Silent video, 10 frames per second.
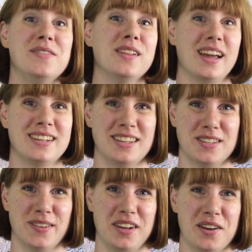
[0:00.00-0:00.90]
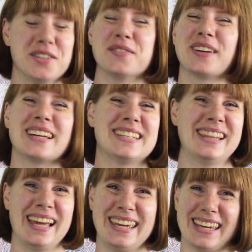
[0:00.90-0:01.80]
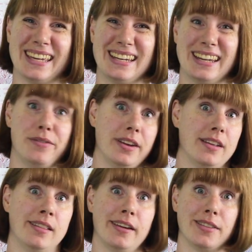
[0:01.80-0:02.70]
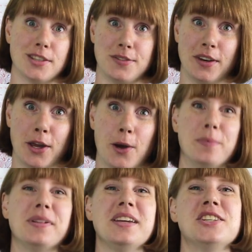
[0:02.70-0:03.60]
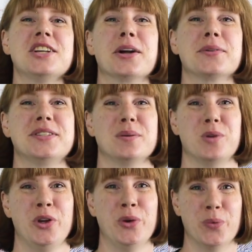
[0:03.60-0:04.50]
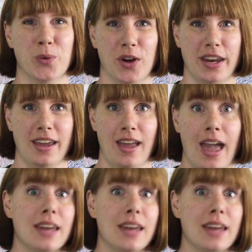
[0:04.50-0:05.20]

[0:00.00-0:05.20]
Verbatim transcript: If you liked this video, don't forget to like it. If you didn't like this video, please share it with someone who would.